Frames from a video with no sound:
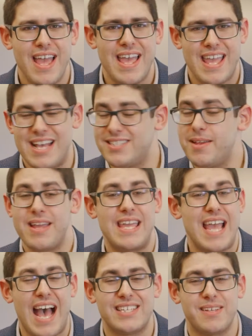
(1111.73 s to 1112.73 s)
He has
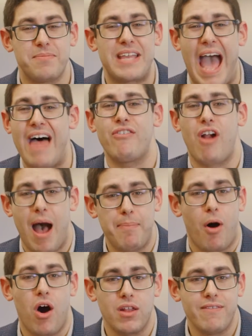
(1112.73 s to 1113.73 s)
them gather
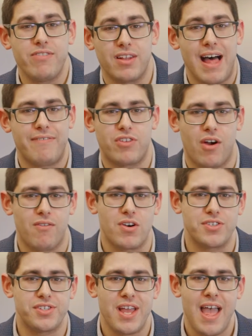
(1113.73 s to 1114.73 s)
up all of the
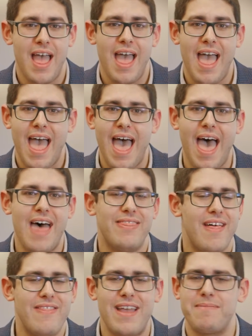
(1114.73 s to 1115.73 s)
leftovers, and
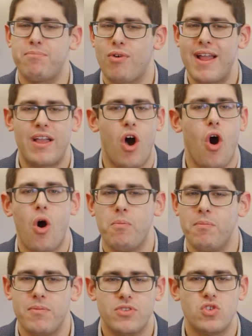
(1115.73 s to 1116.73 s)
then they bring
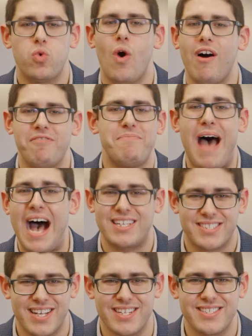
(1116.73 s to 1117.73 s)
home 12
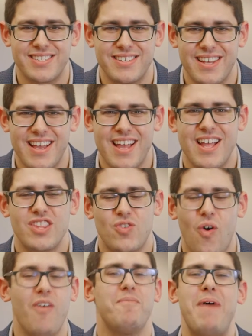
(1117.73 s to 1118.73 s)
baskets
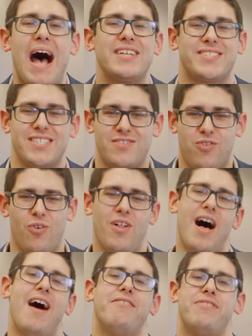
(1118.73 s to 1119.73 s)
full
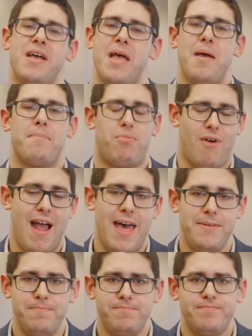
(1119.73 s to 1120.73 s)
of
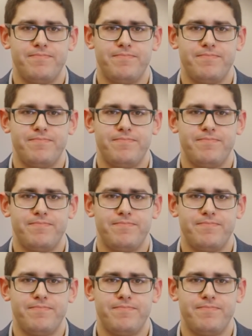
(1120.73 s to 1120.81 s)
bread